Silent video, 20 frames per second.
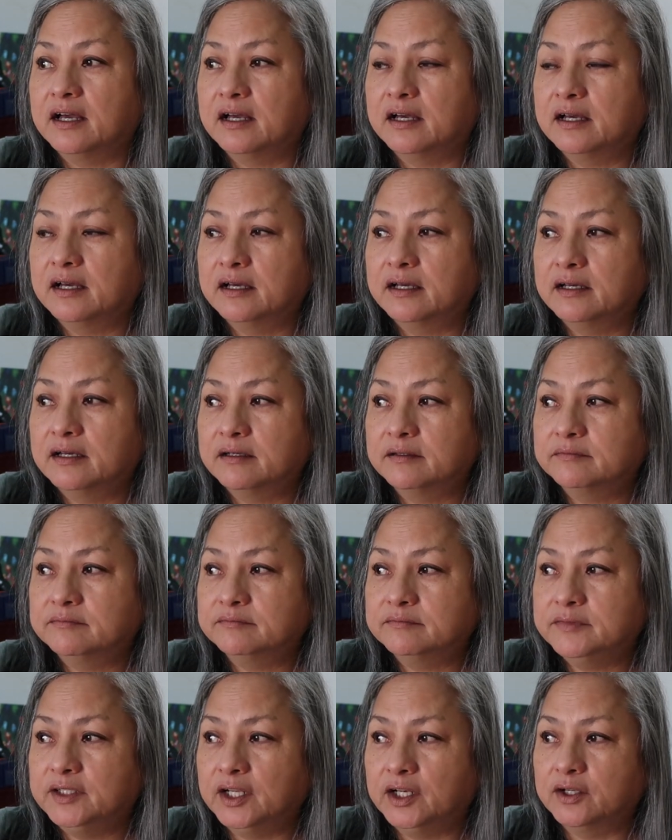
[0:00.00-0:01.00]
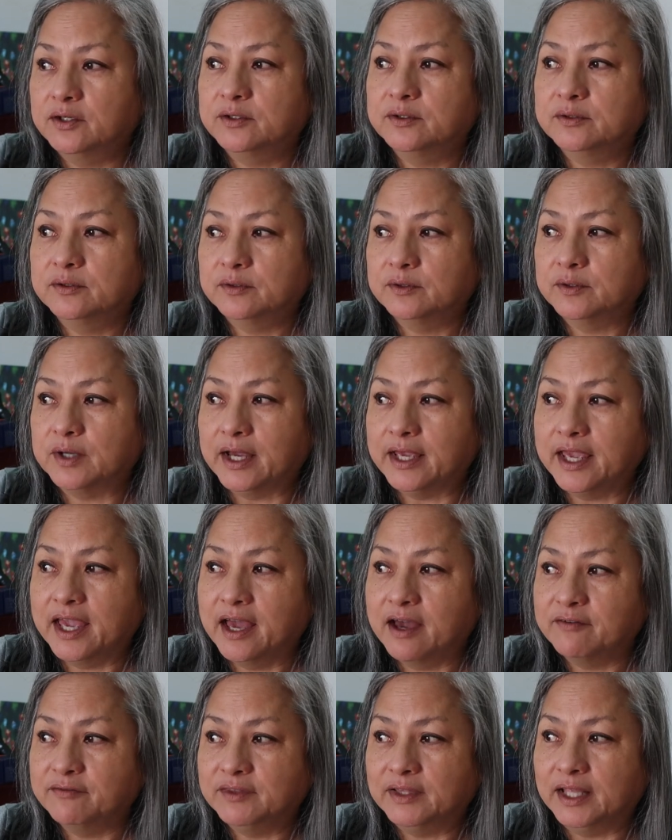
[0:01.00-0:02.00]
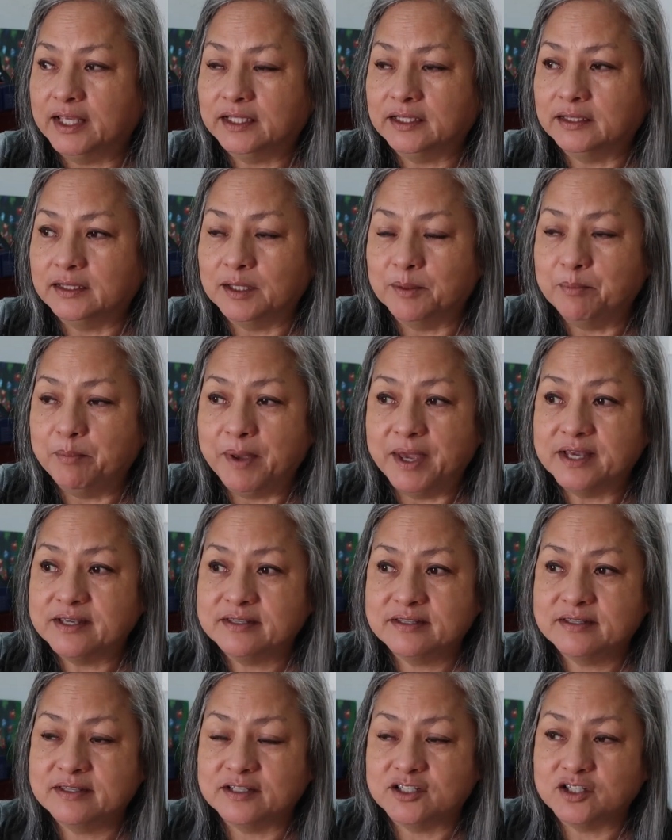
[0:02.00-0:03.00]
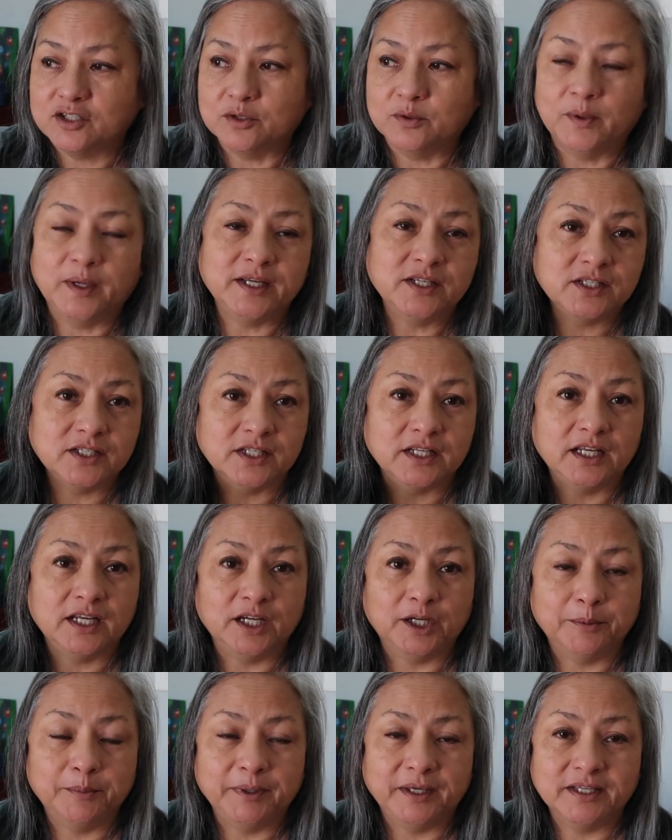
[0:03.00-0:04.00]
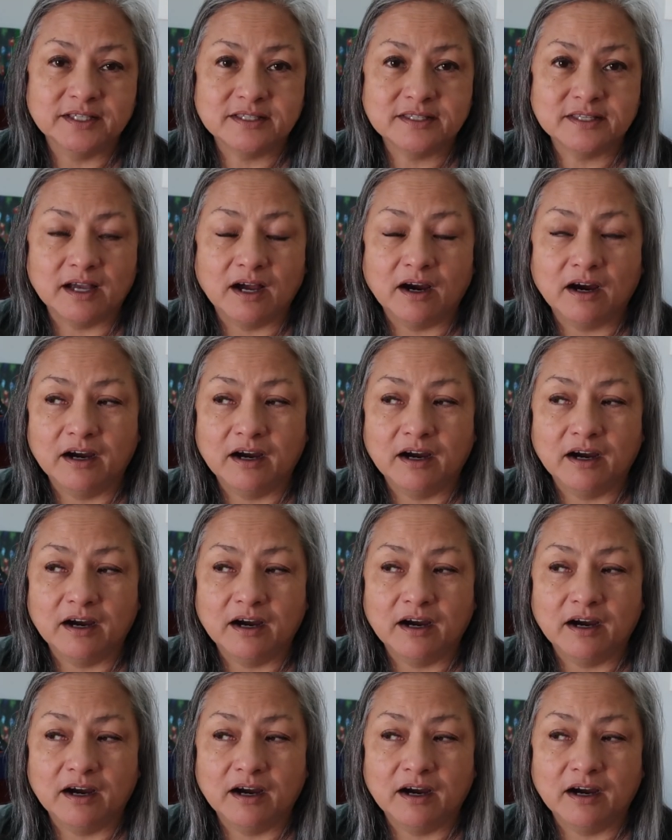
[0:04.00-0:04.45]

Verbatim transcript: uh, you know, I have like the best situation here because